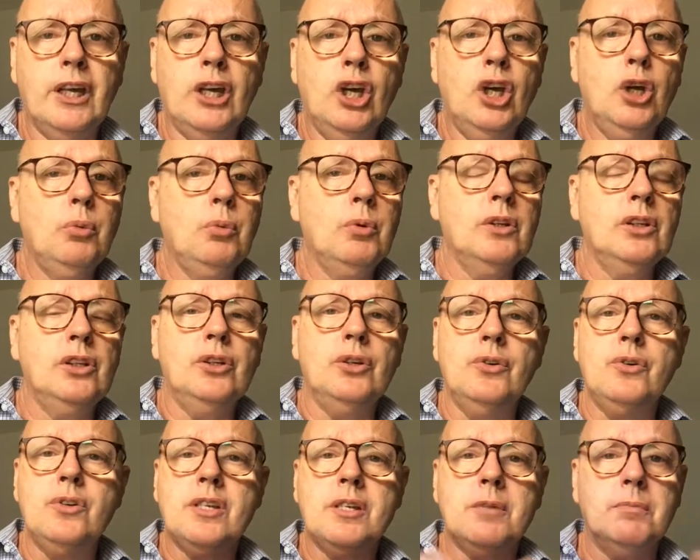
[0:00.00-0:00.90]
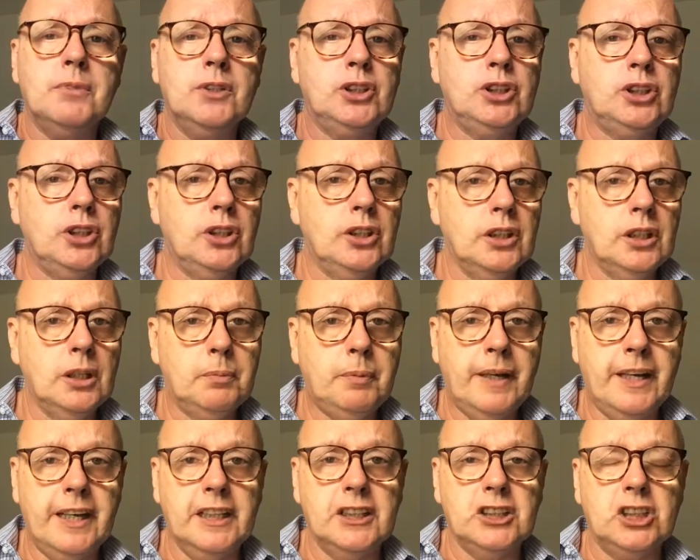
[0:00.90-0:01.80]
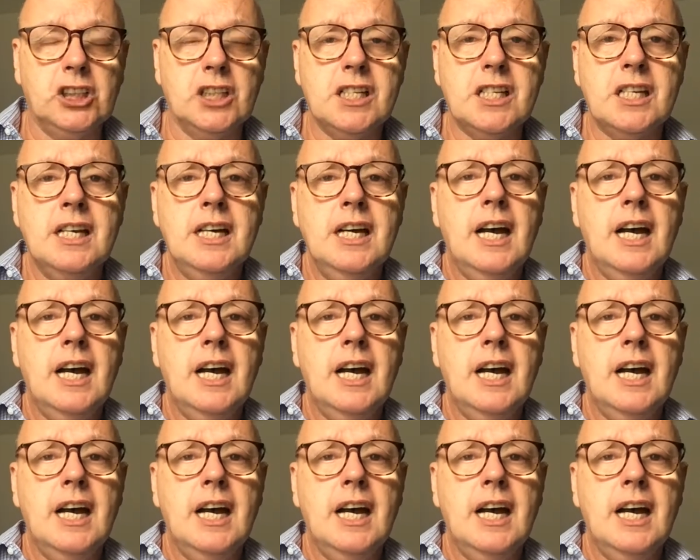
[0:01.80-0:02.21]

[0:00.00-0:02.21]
who will use them as journal pages.